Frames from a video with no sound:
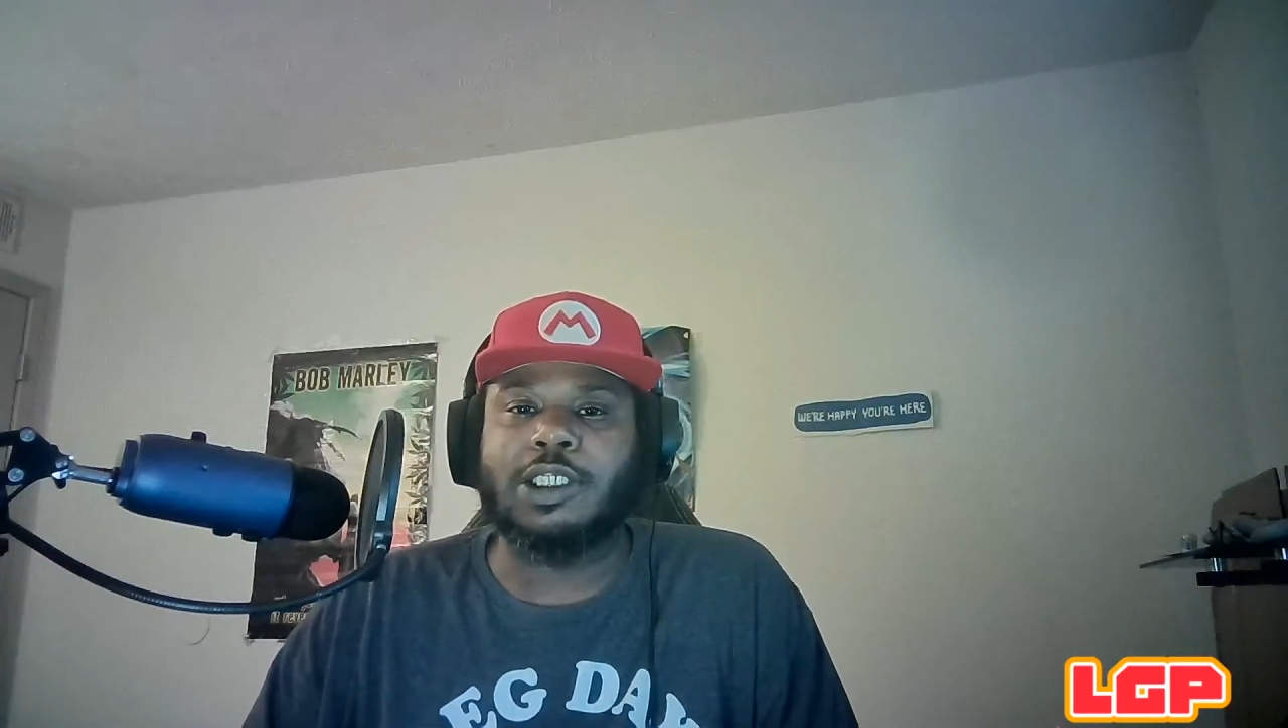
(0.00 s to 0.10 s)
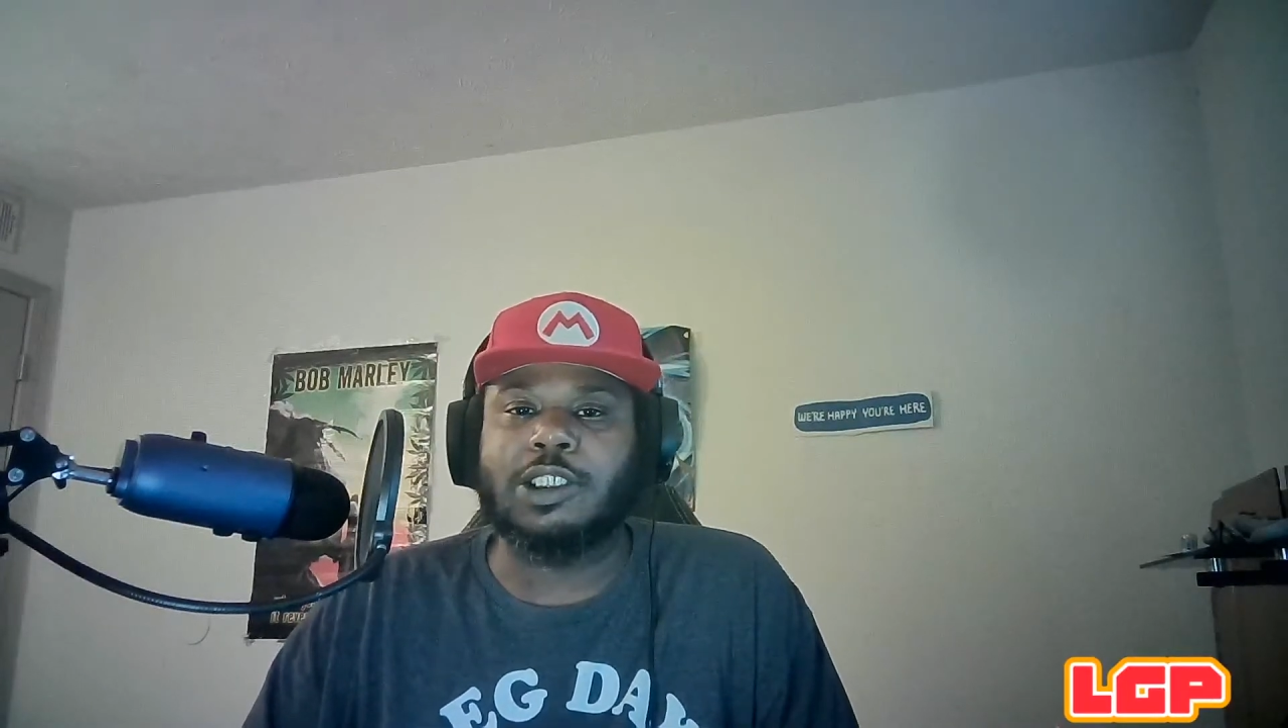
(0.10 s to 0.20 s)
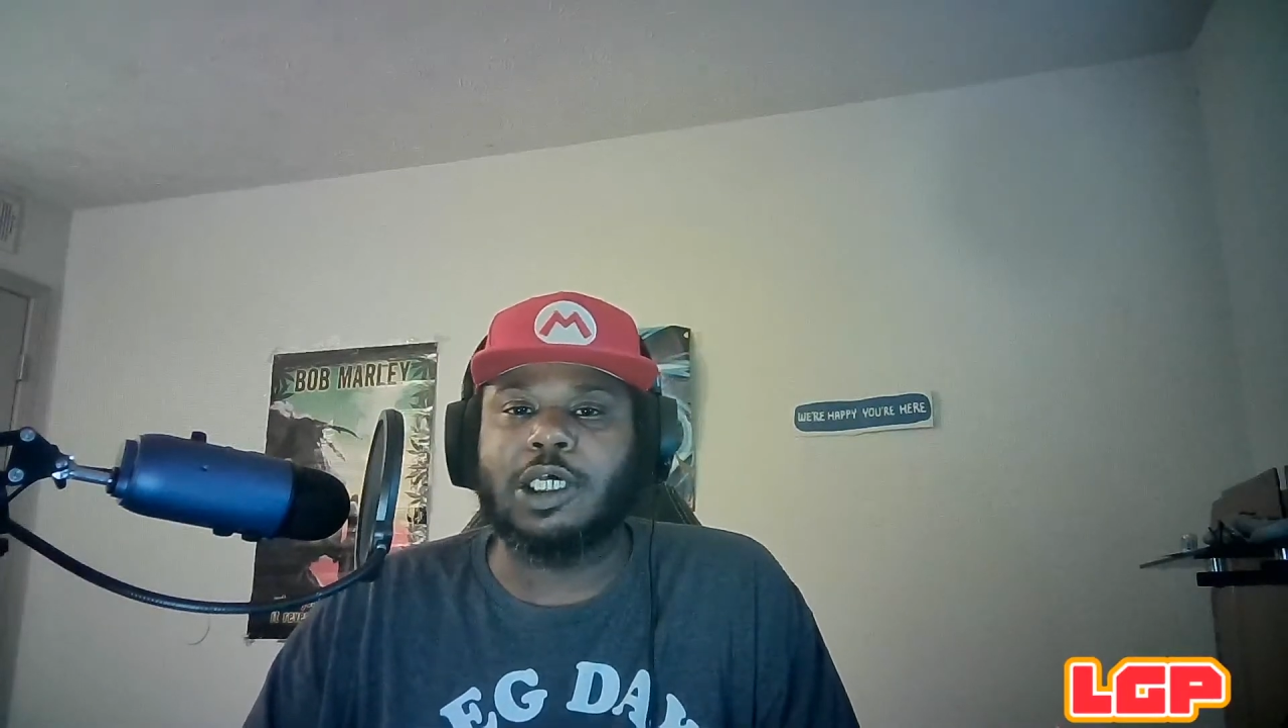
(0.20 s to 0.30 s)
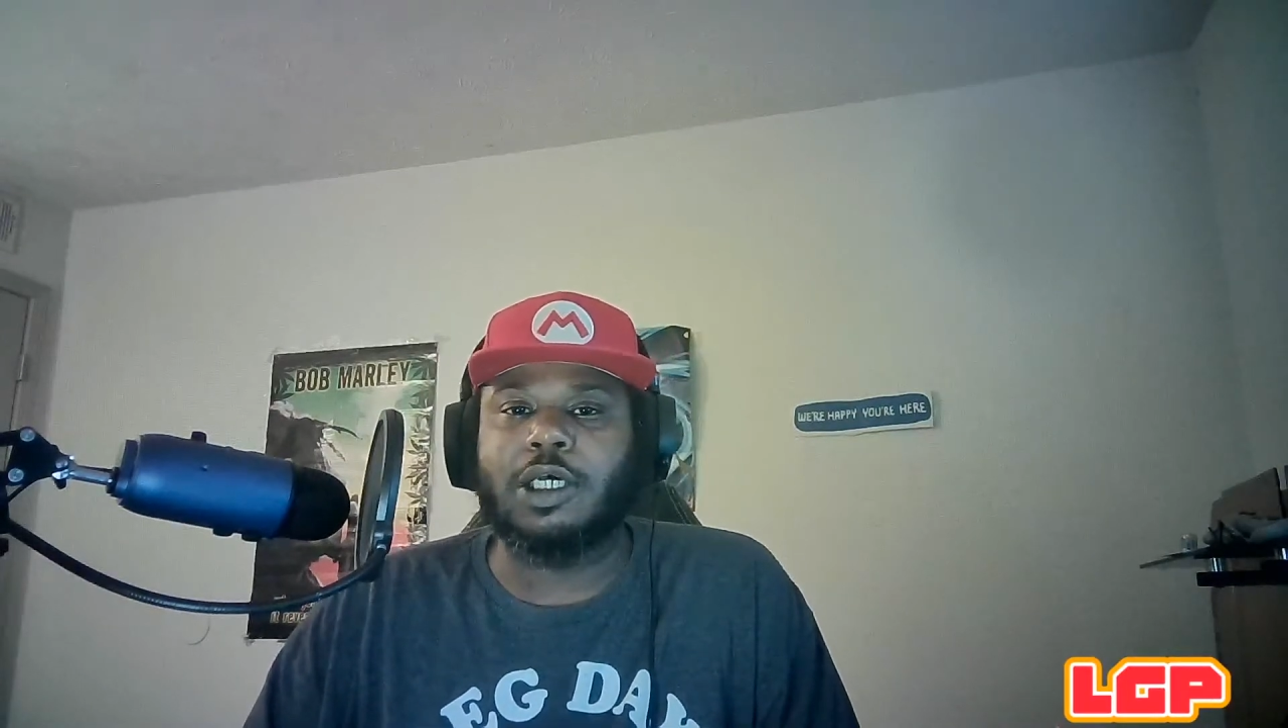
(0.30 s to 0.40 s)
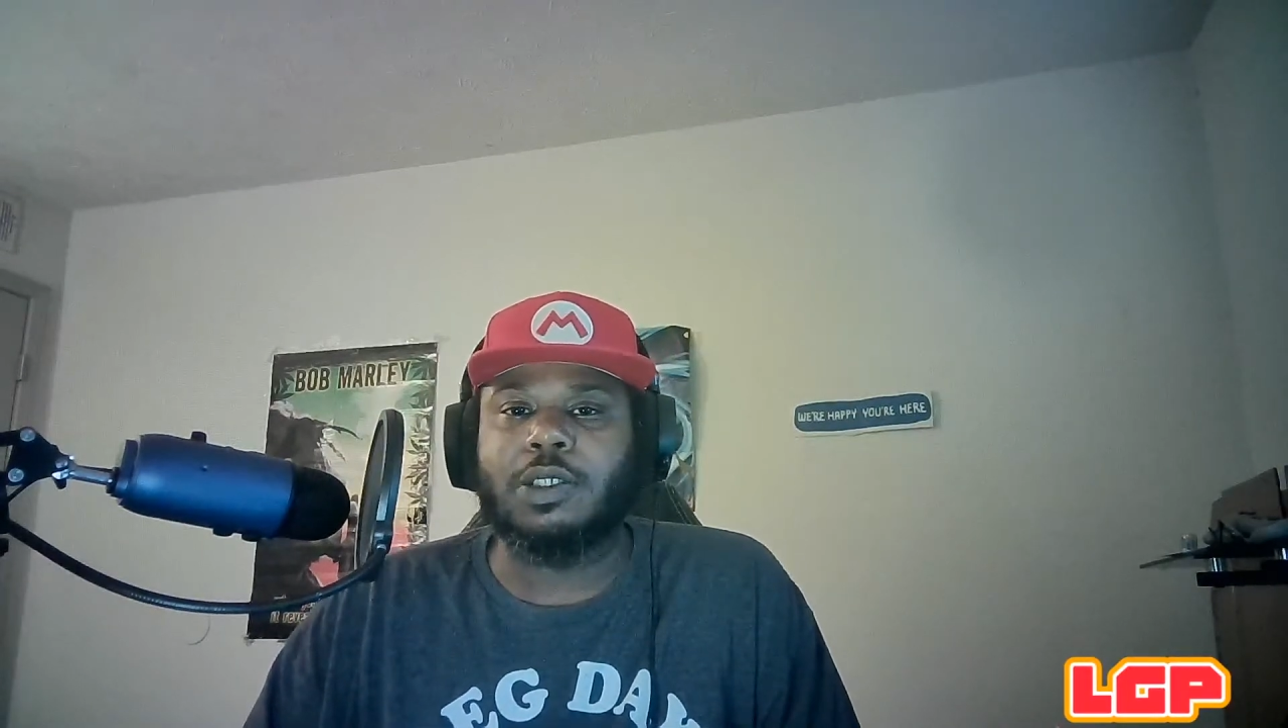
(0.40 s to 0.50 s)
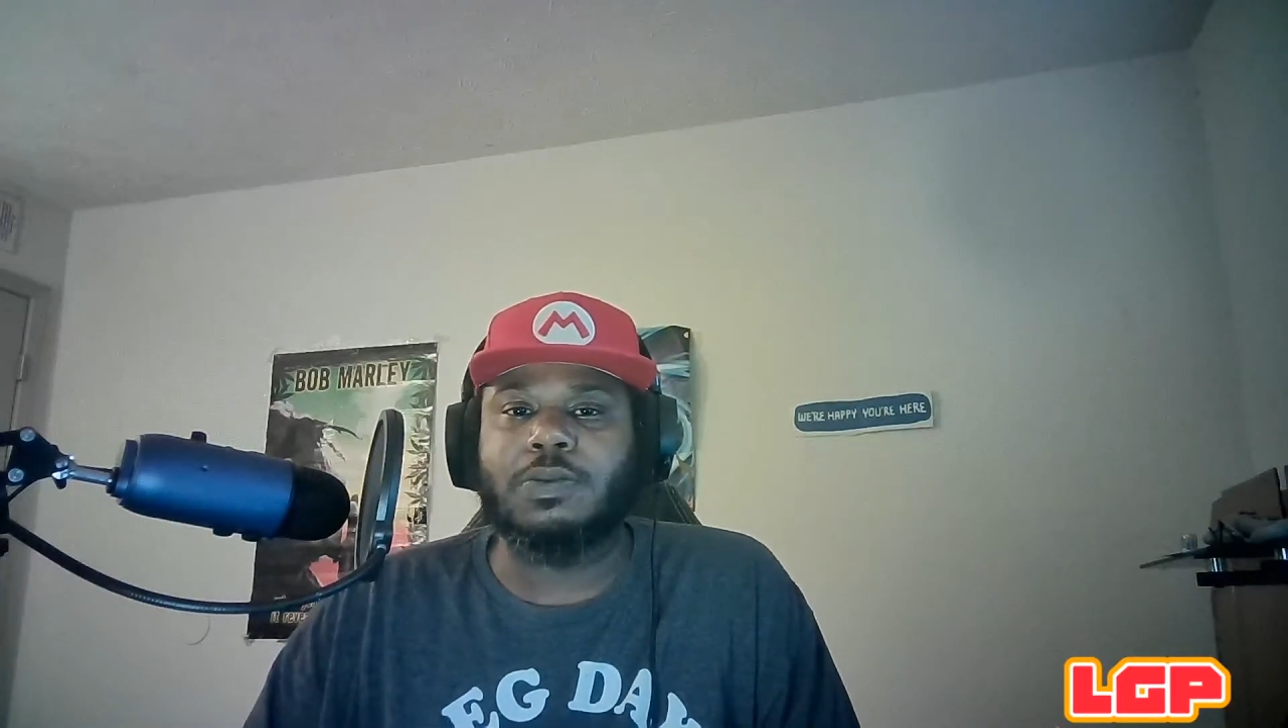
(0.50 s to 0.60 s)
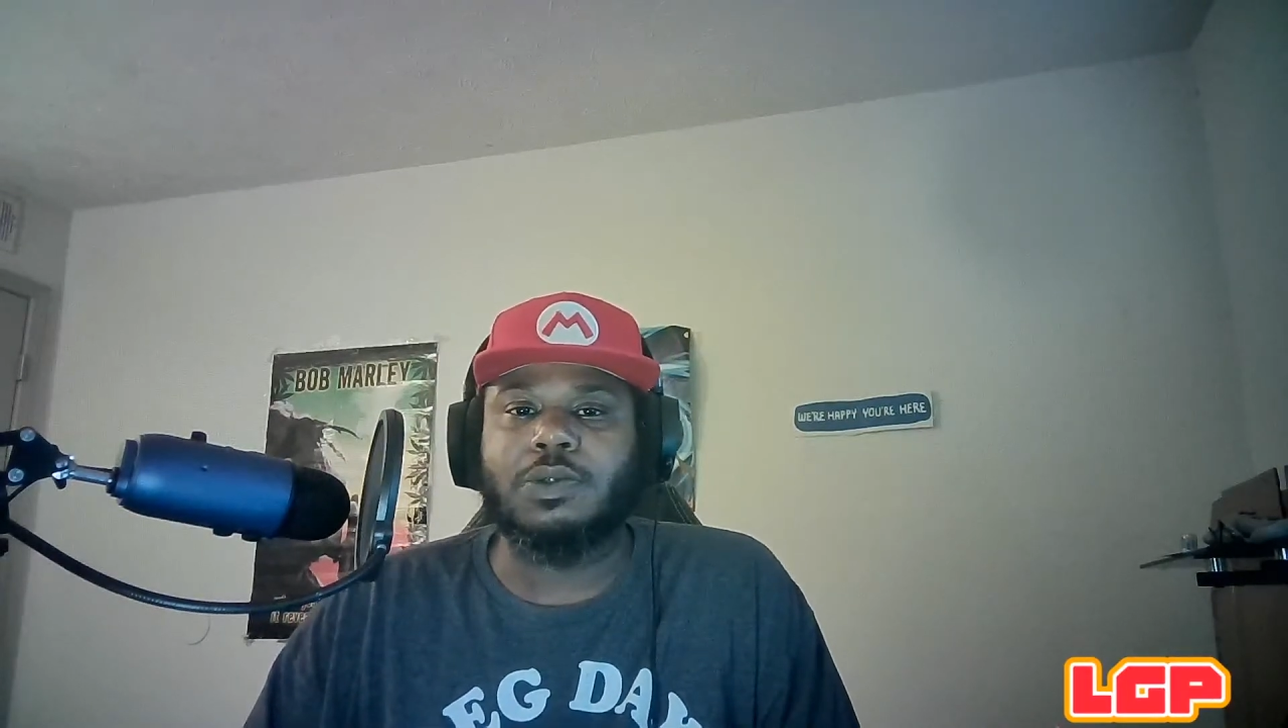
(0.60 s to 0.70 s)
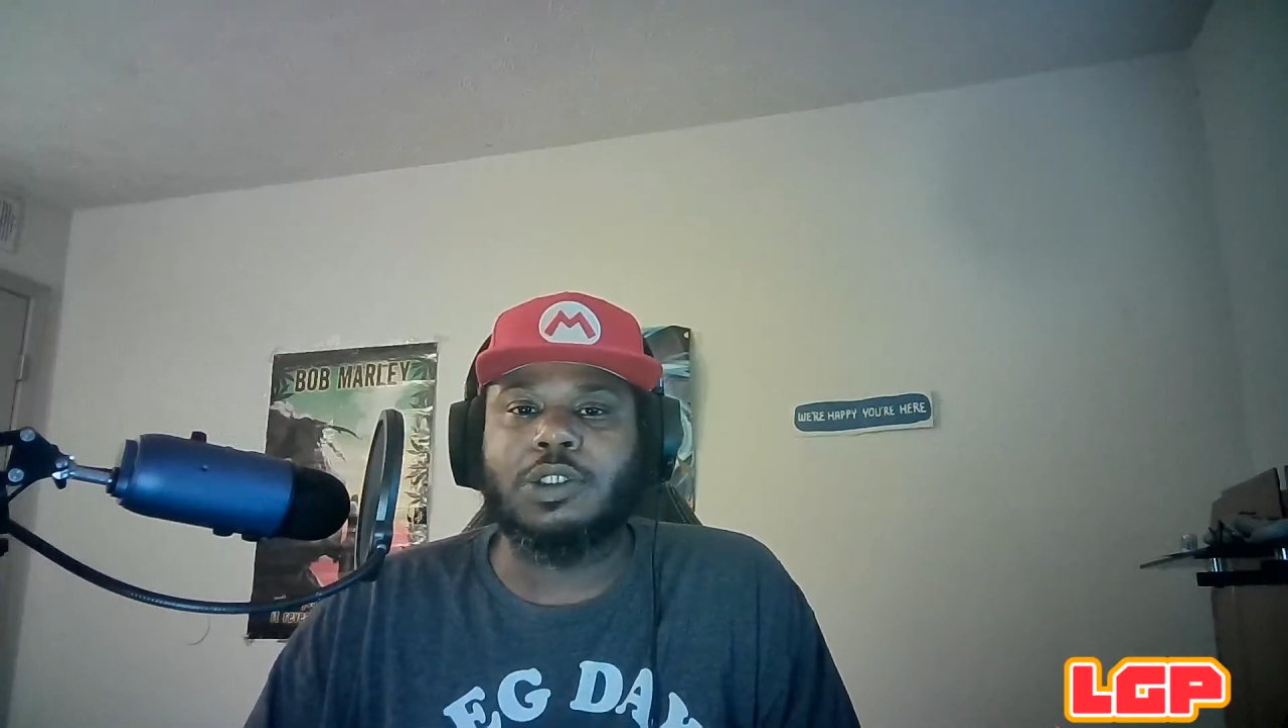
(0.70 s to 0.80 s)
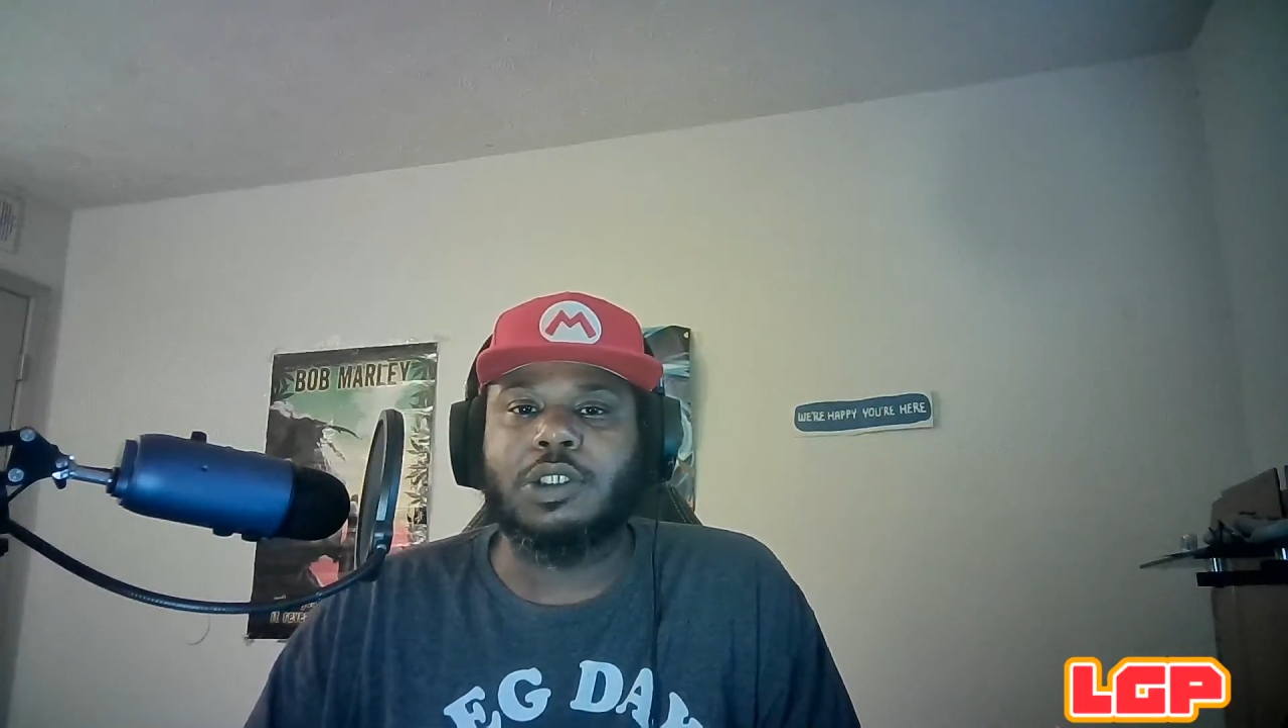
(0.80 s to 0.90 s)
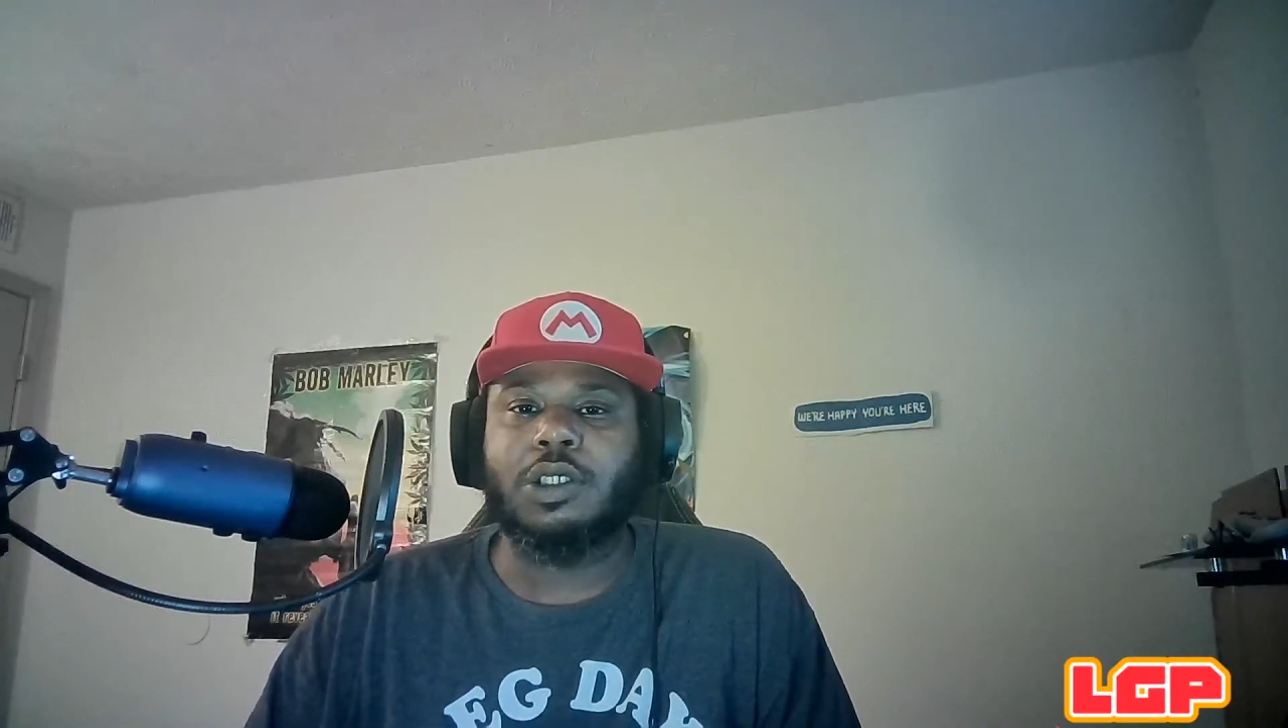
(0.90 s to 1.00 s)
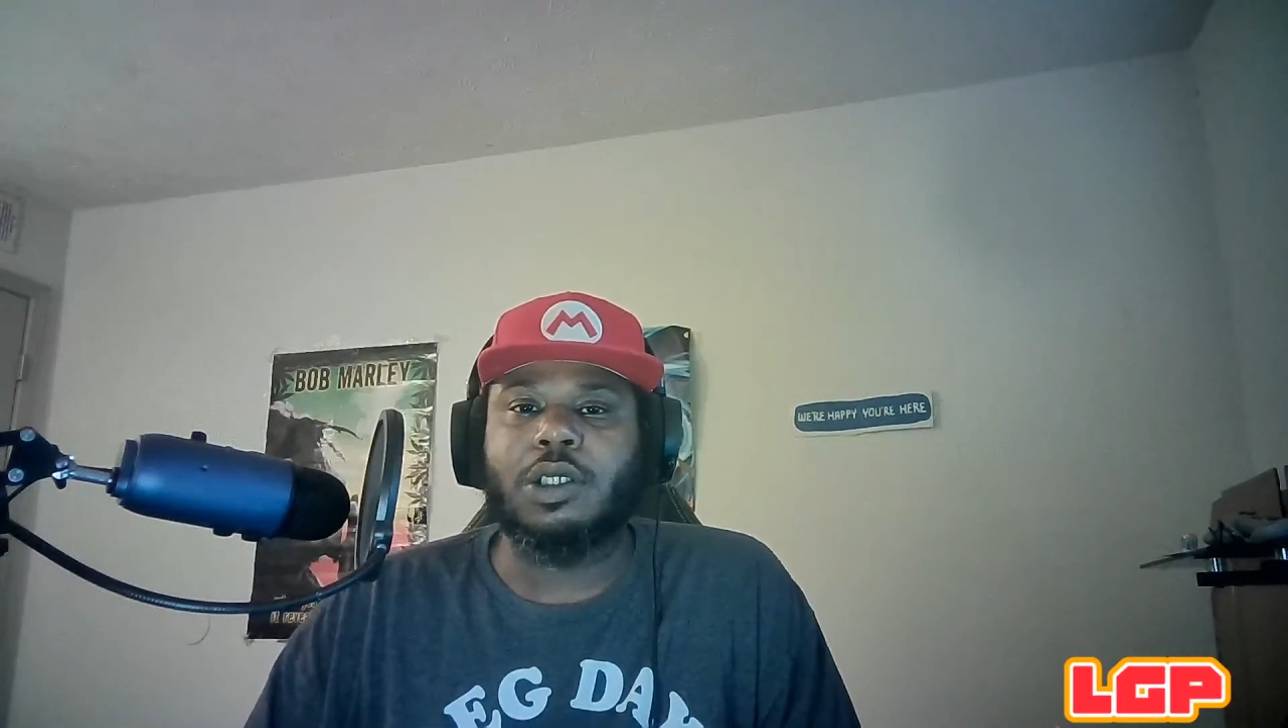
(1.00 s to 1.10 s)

times